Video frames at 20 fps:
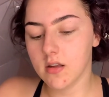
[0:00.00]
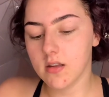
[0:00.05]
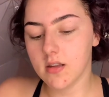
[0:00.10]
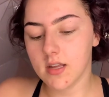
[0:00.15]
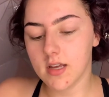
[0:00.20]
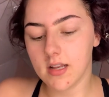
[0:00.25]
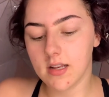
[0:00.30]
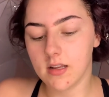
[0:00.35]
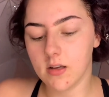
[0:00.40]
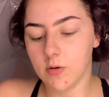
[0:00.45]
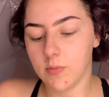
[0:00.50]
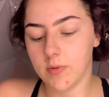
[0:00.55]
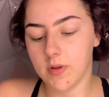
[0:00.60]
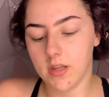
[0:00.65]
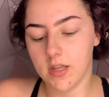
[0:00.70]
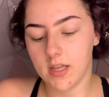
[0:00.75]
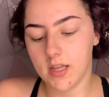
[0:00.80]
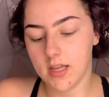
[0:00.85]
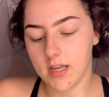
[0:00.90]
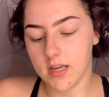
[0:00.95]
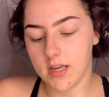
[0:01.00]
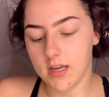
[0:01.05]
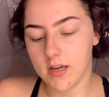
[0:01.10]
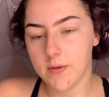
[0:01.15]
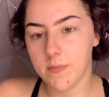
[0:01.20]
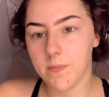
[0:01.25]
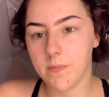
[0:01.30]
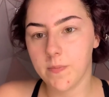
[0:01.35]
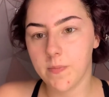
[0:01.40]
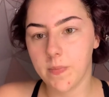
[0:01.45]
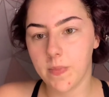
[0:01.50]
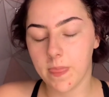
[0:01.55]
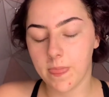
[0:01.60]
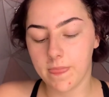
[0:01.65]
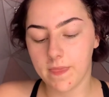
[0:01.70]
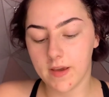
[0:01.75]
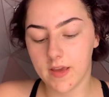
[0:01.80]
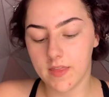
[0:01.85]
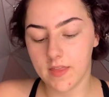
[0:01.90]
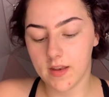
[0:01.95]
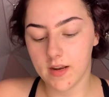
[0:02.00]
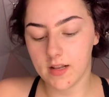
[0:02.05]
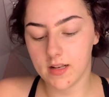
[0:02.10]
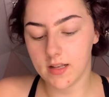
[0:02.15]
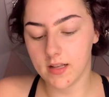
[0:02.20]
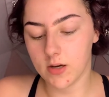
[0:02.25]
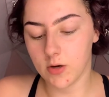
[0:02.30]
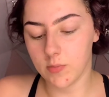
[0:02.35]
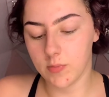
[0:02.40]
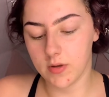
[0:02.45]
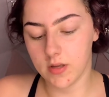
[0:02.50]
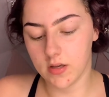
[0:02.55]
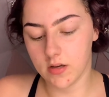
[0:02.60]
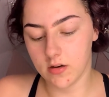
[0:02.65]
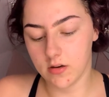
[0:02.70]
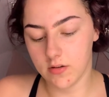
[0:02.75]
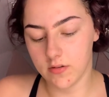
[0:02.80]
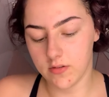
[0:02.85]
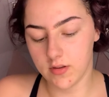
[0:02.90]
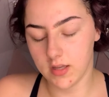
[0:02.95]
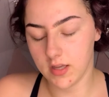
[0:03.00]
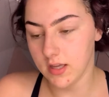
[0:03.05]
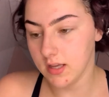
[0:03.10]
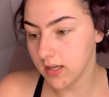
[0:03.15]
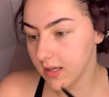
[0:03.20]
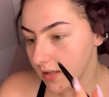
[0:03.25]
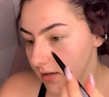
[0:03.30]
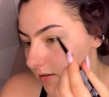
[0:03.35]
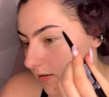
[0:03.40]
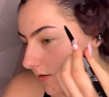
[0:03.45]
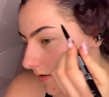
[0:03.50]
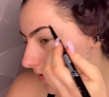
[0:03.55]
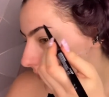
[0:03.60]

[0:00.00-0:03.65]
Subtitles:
a little bit there and then a little bit on the end.